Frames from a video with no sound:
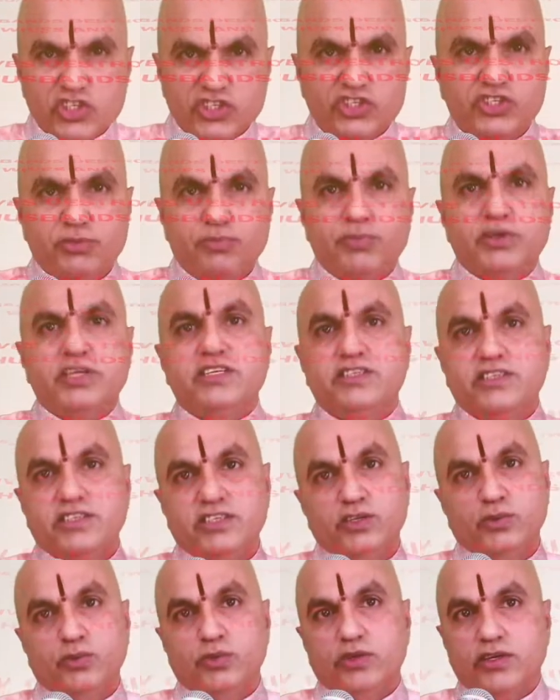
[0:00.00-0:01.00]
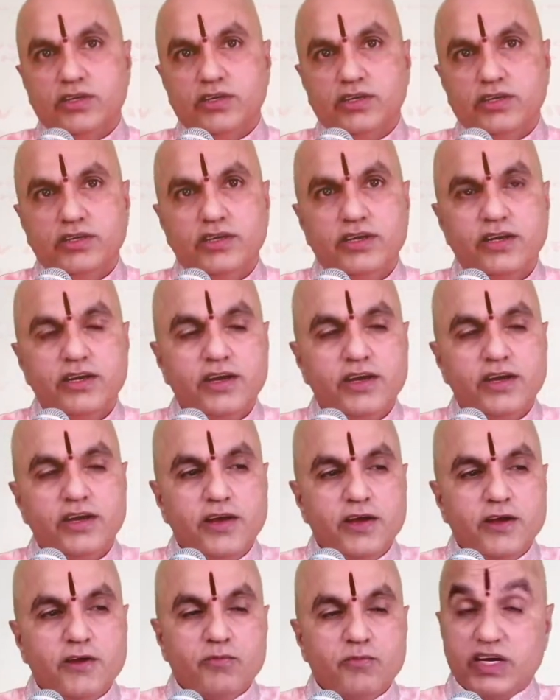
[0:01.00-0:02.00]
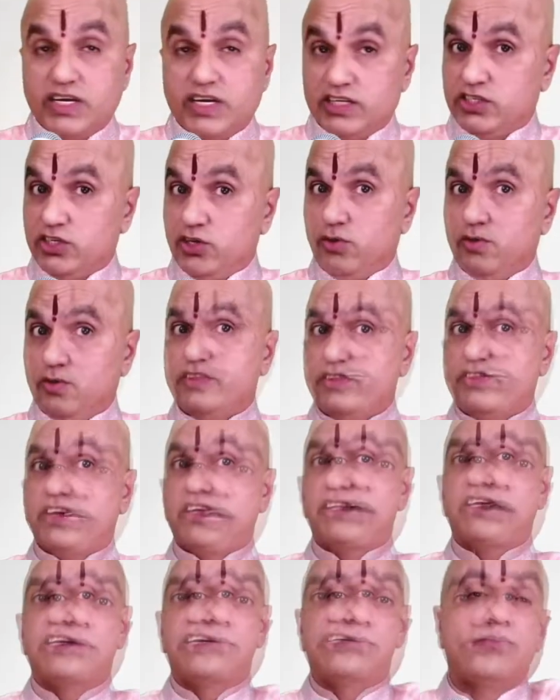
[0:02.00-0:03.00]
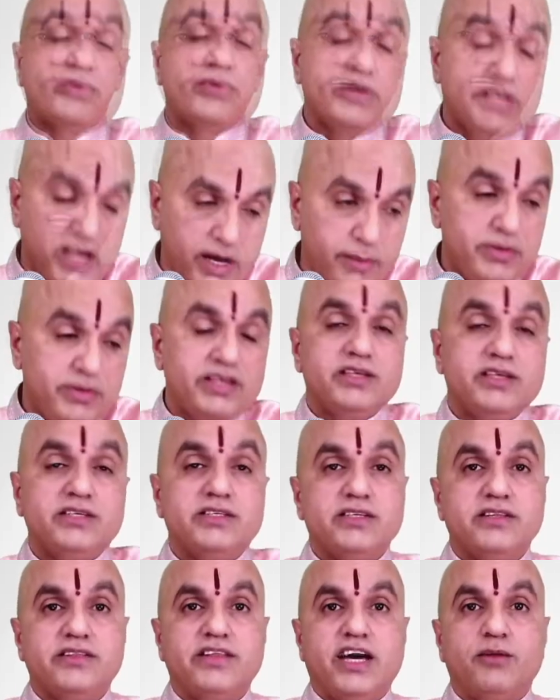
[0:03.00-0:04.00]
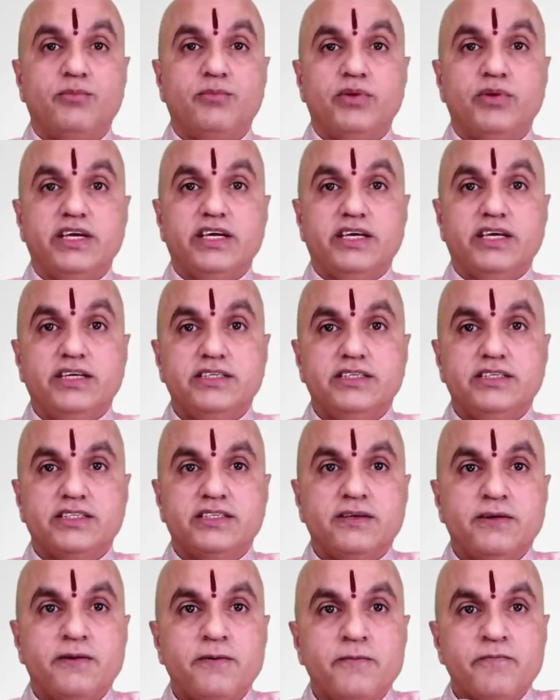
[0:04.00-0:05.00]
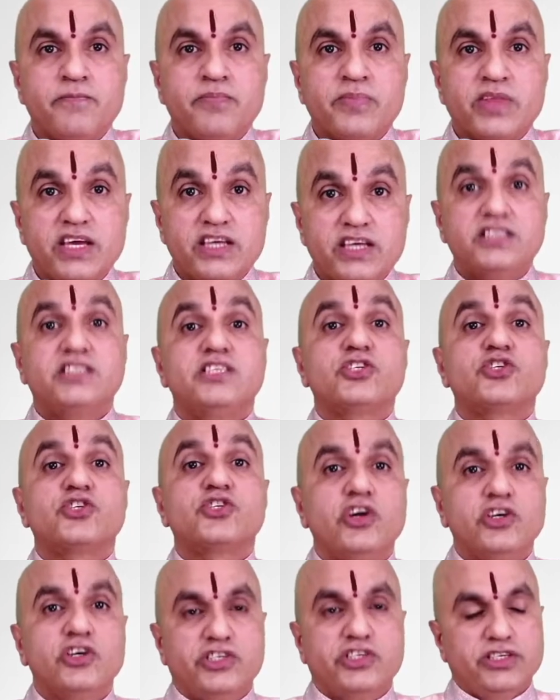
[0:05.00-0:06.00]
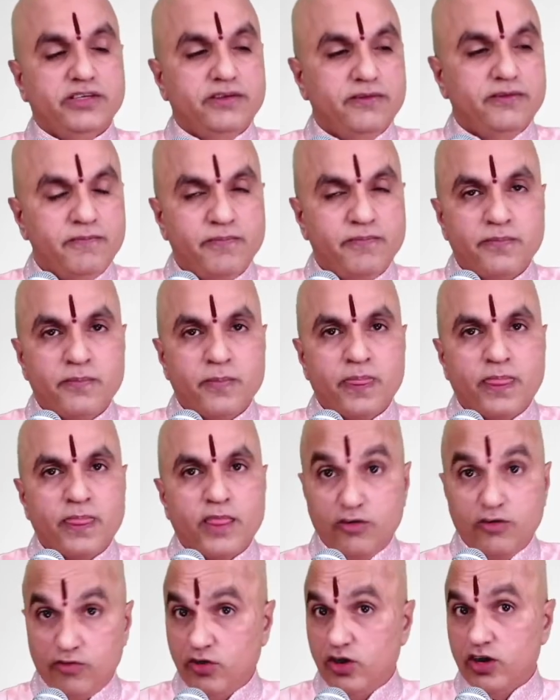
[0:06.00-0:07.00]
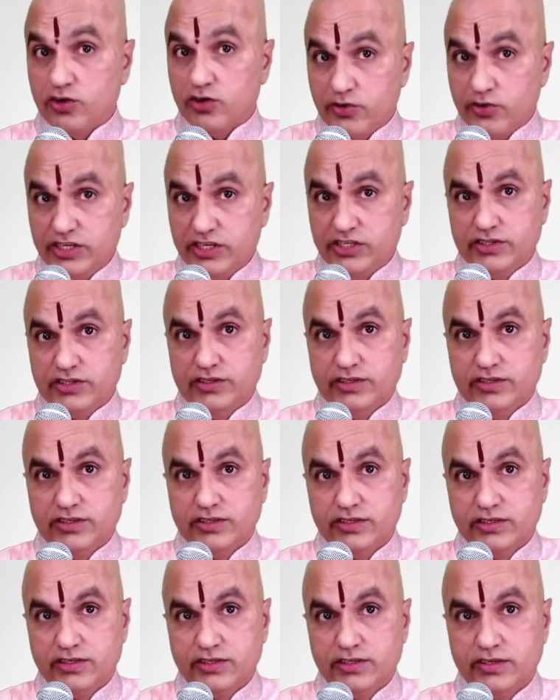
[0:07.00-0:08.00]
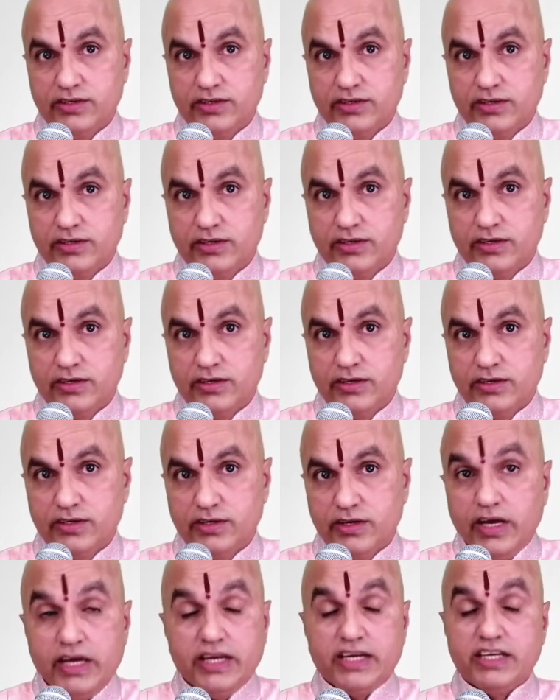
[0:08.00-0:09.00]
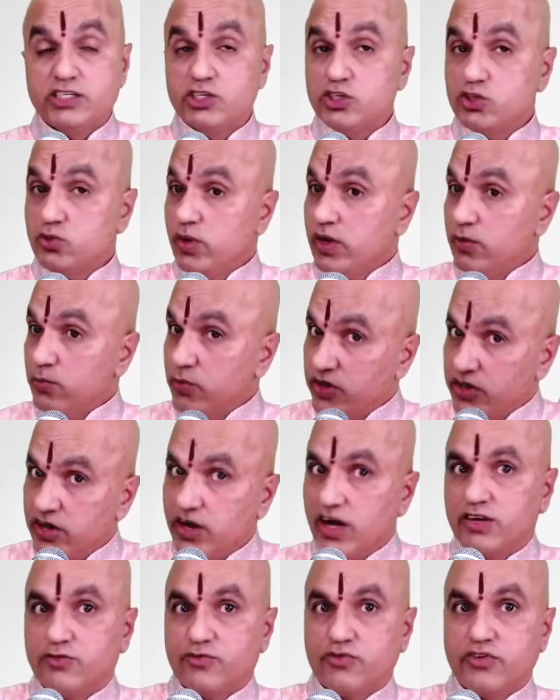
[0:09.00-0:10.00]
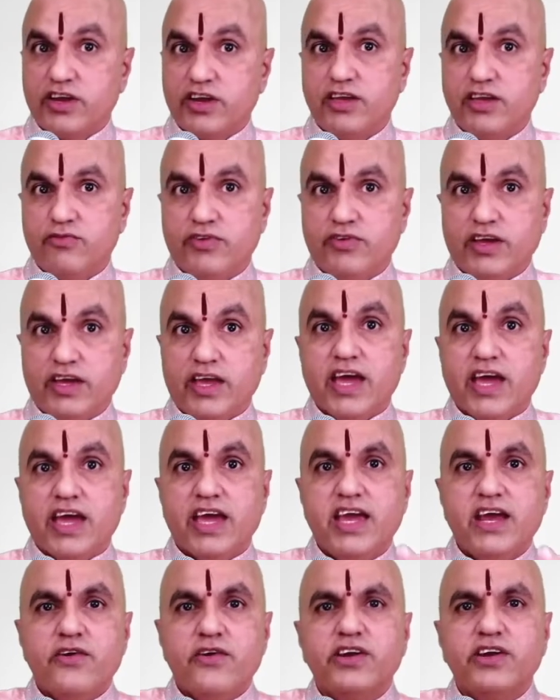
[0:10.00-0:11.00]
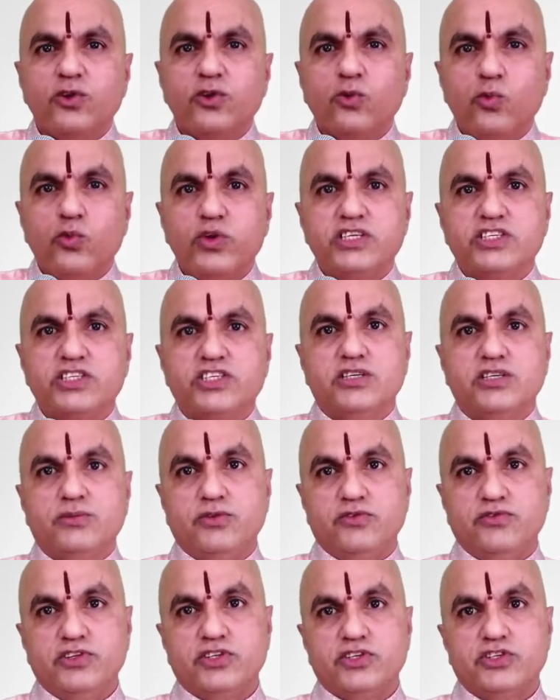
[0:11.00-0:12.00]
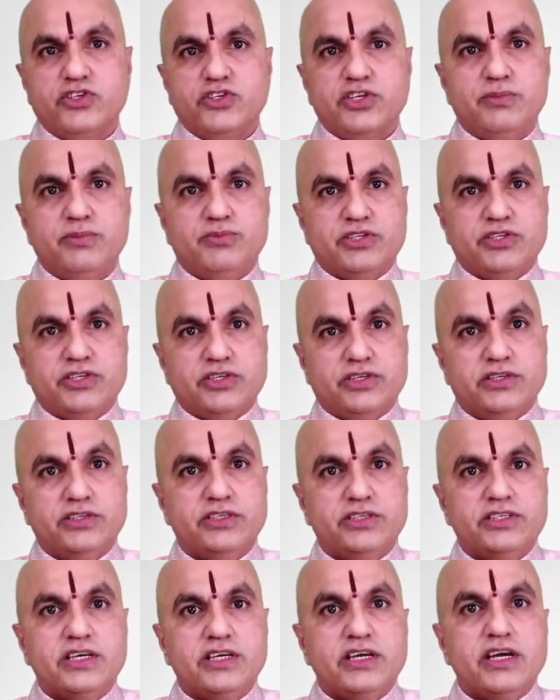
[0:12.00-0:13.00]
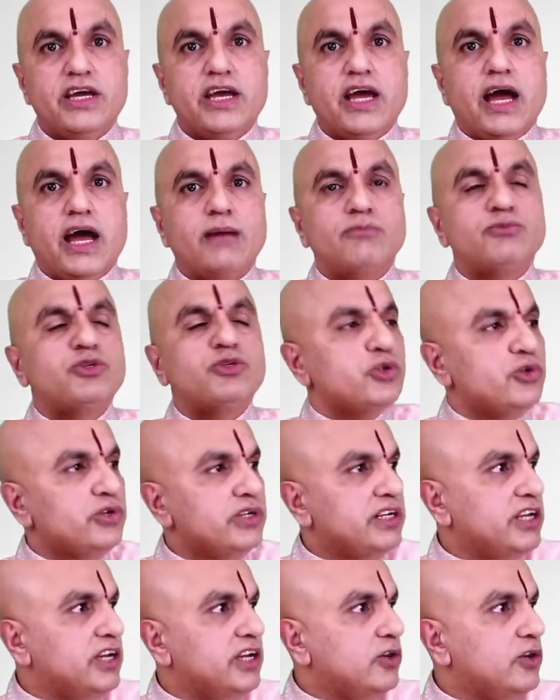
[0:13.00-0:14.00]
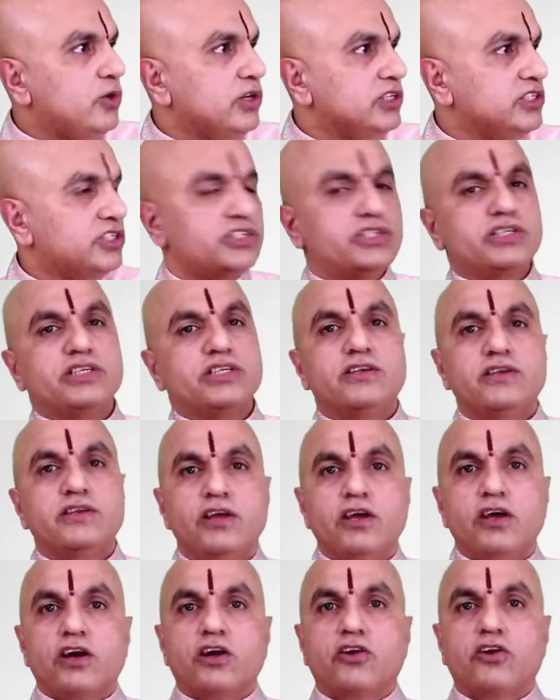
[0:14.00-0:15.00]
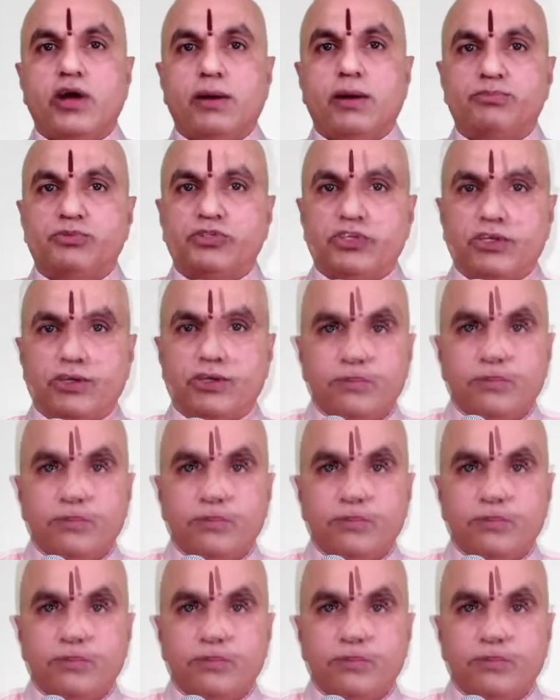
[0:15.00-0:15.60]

a place in the world? Because the only thing that is predominant in that place is destruction of all creatures. This is when we are not forgiving. Hearing the wisdom of the scriptures, I'm sure that the question crops up